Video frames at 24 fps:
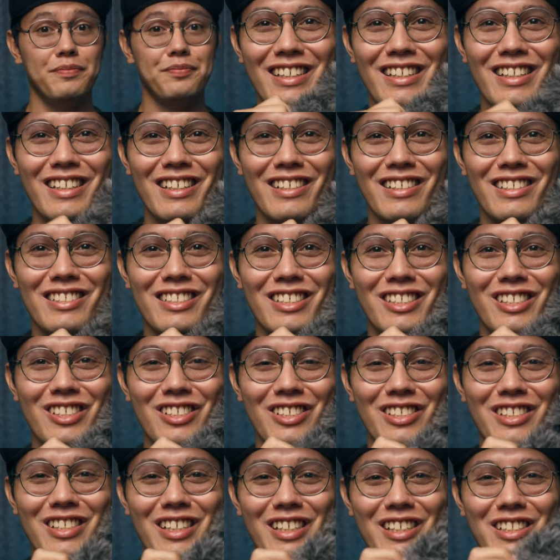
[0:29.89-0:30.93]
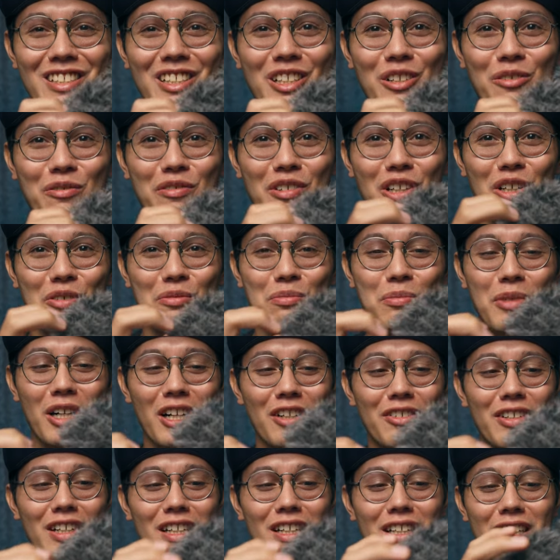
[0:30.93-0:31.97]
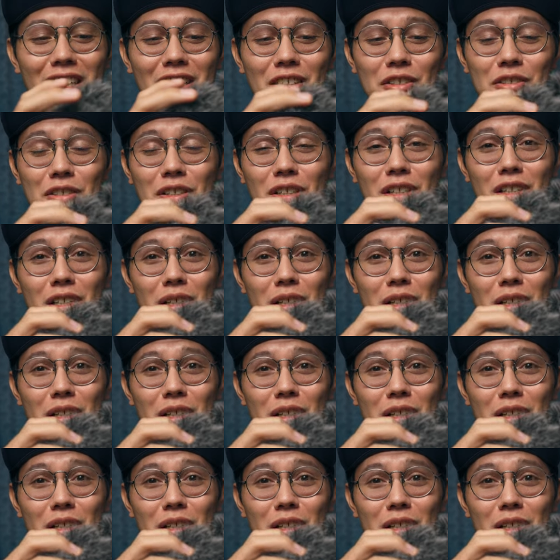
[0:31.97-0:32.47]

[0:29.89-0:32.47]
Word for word: It kind of just looks like a little fluff ball right now,